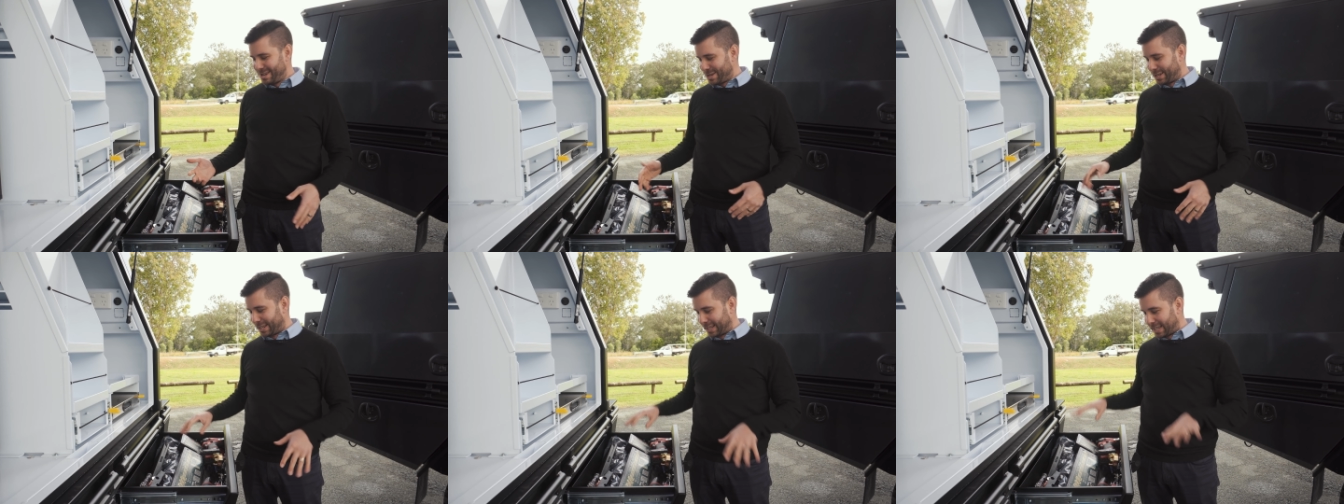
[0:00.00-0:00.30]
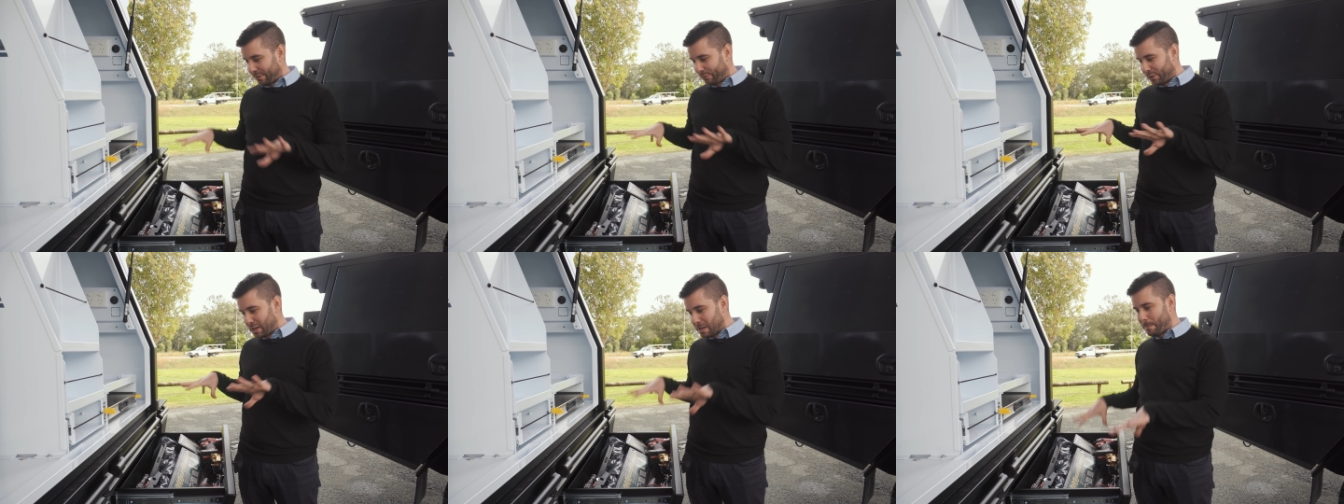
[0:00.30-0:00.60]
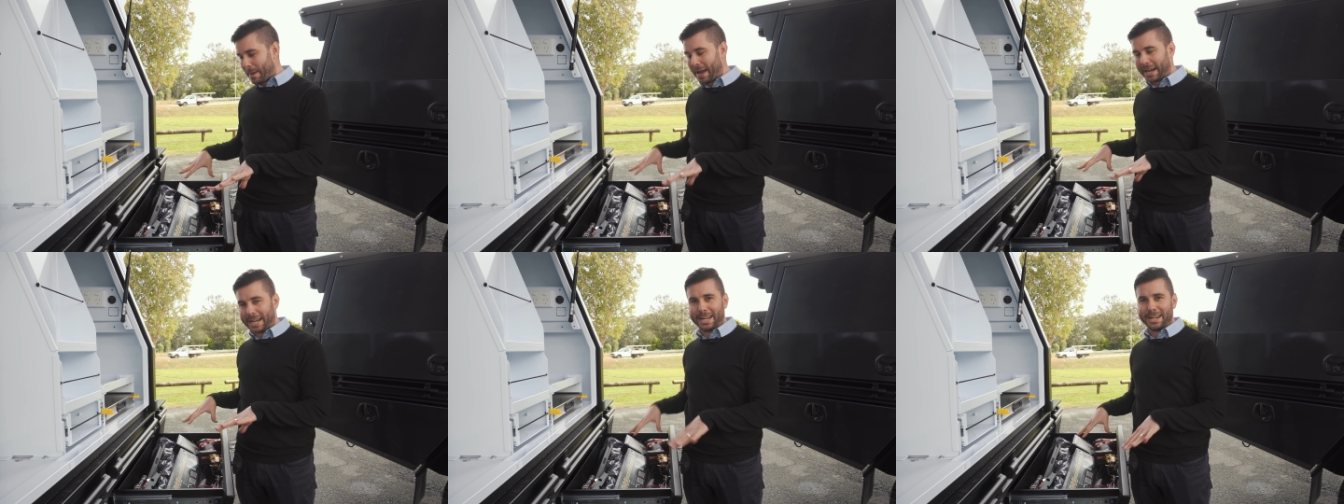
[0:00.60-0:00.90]
you could definitely
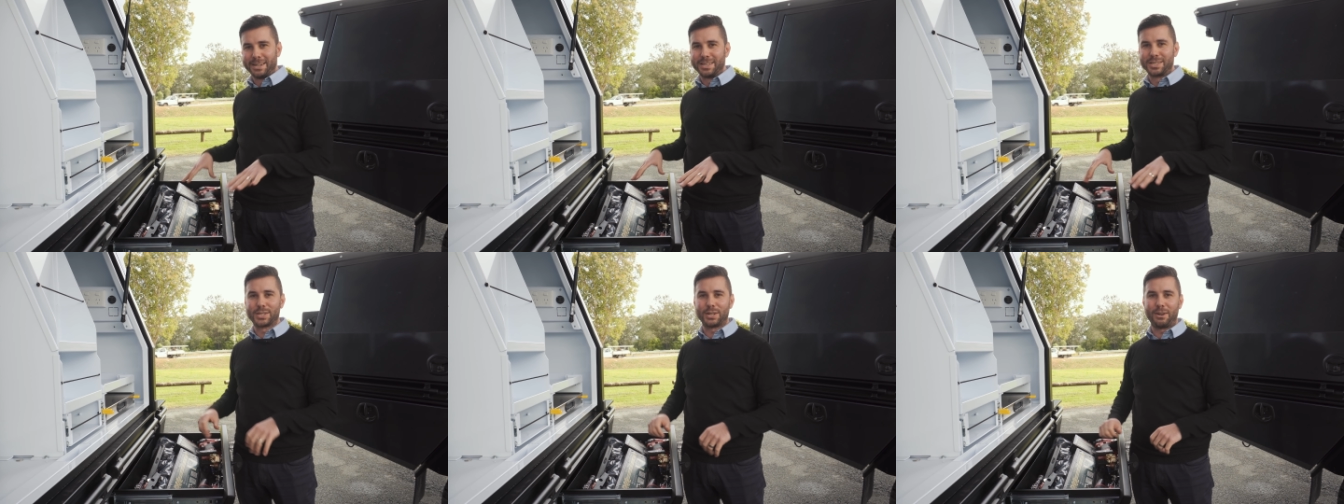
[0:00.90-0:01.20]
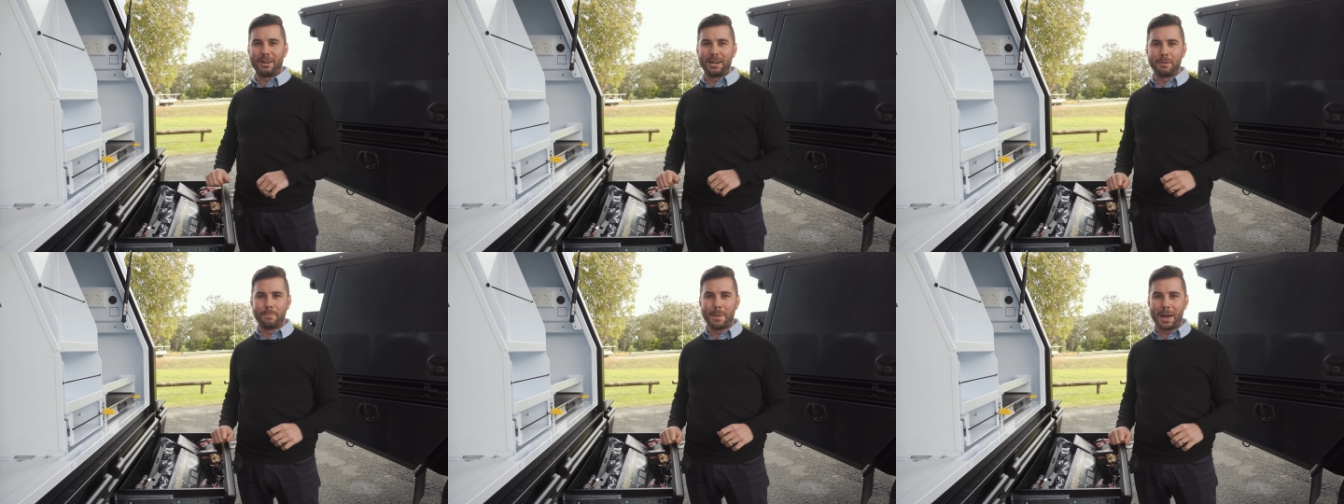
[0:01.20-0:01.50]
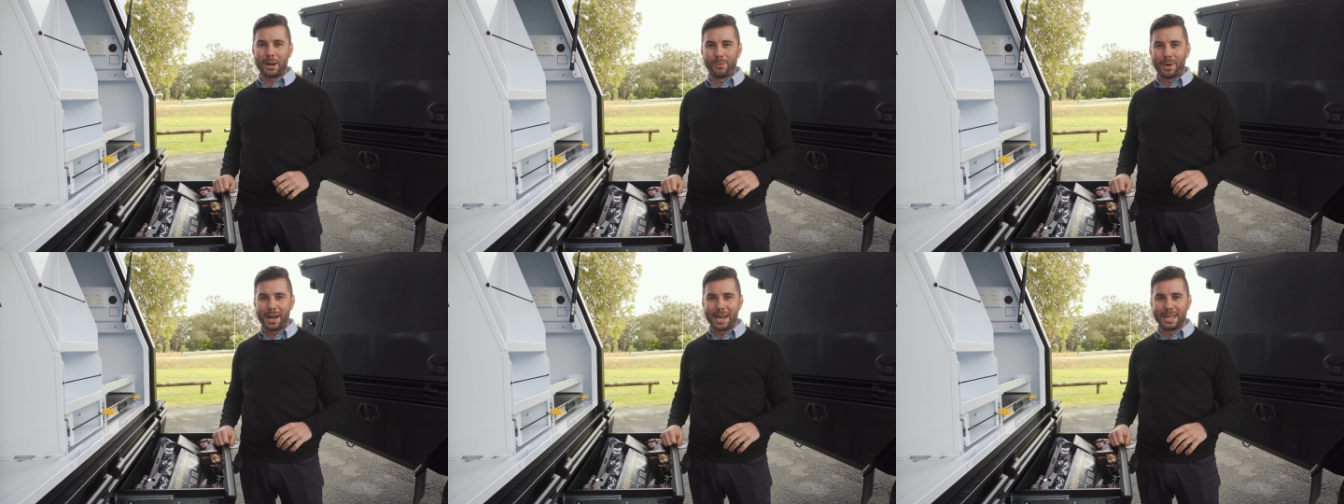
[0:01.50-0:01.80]
pack it in a slightly
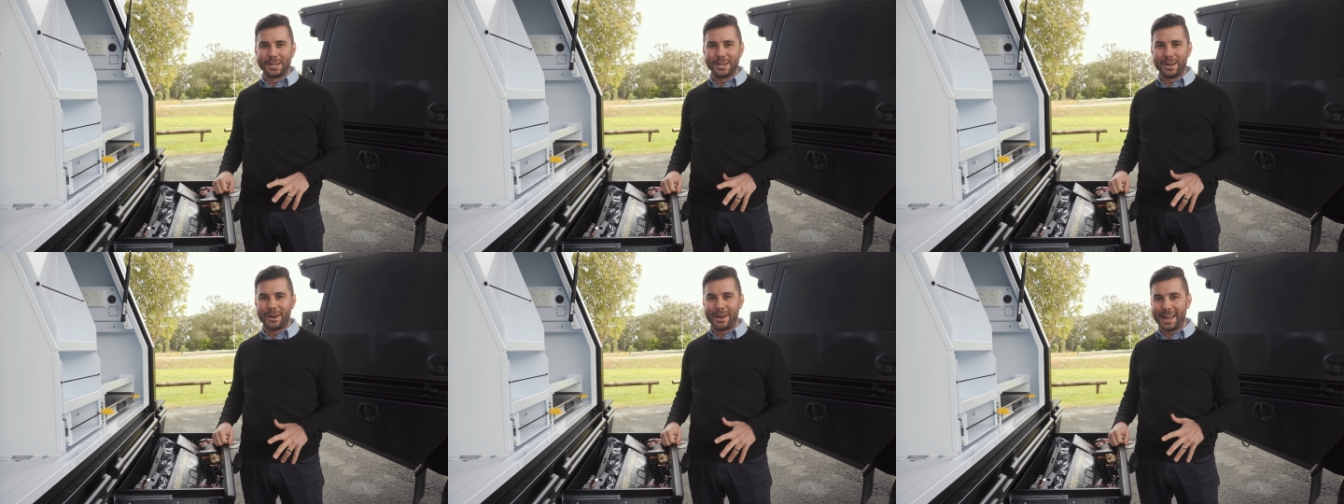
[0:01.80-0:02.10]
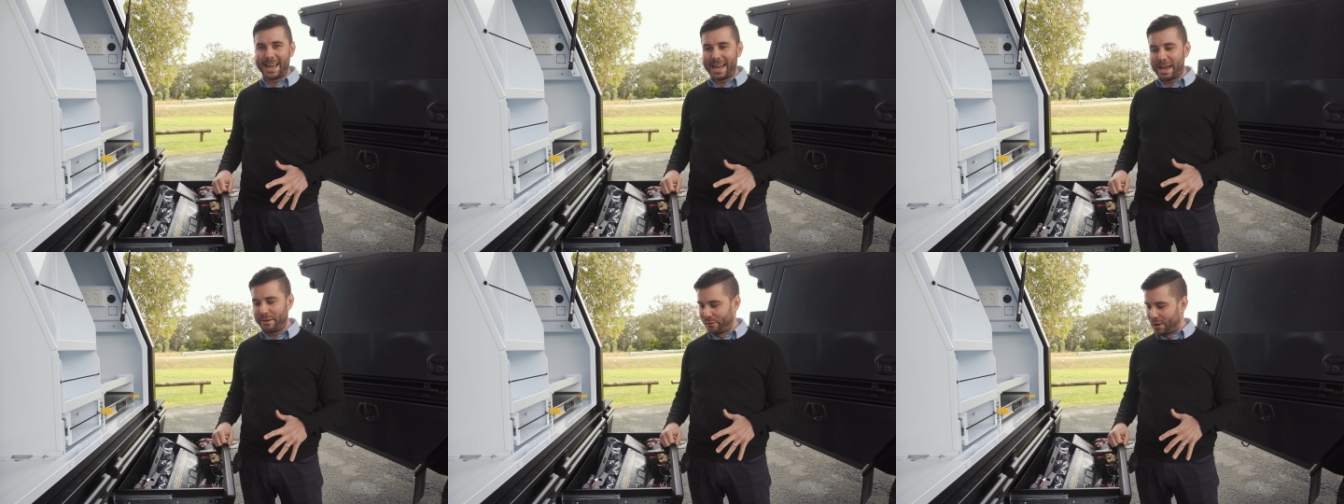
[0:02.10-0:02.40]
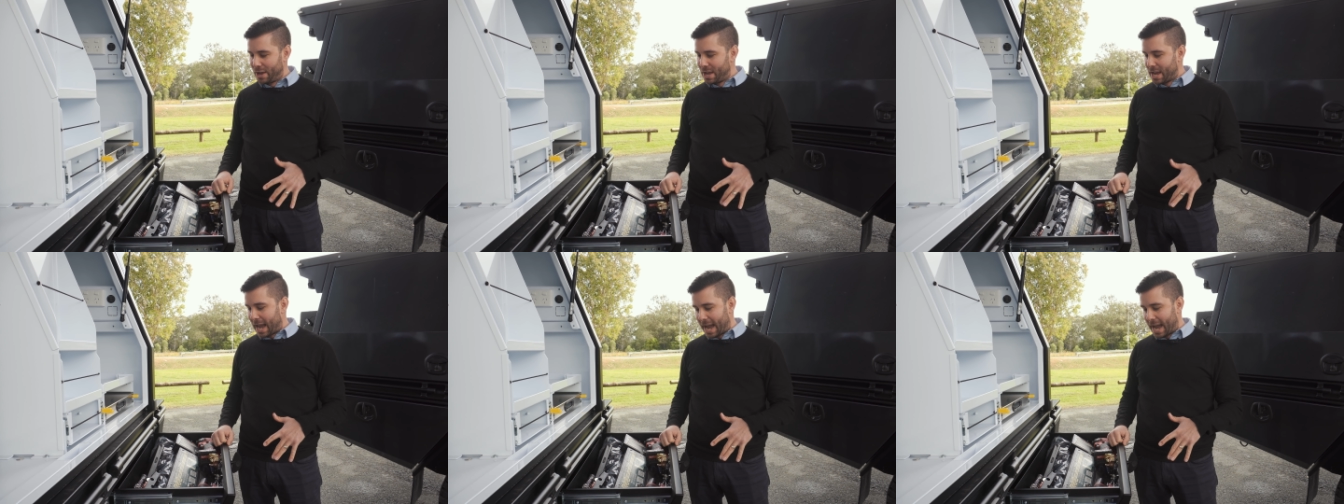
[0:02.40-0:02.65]
better way than I have,